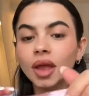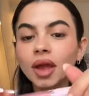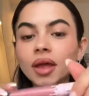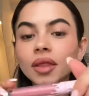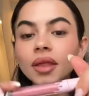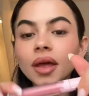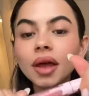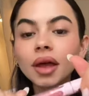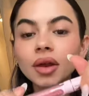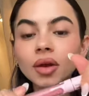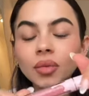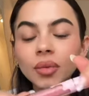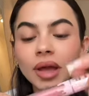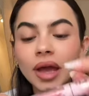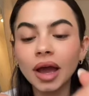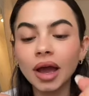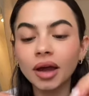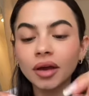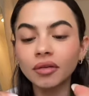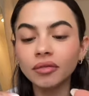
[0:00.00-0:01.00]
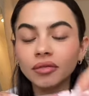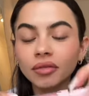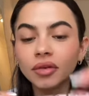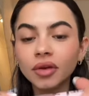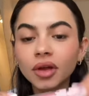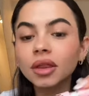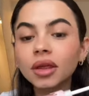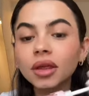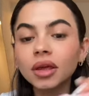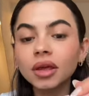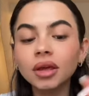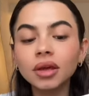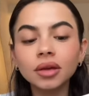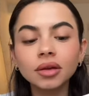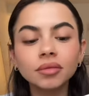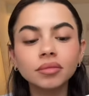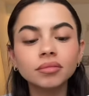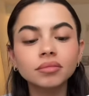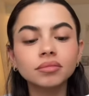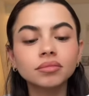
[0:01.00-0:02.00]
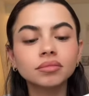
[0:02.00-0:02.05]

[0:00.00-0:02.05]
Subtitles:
And then we have the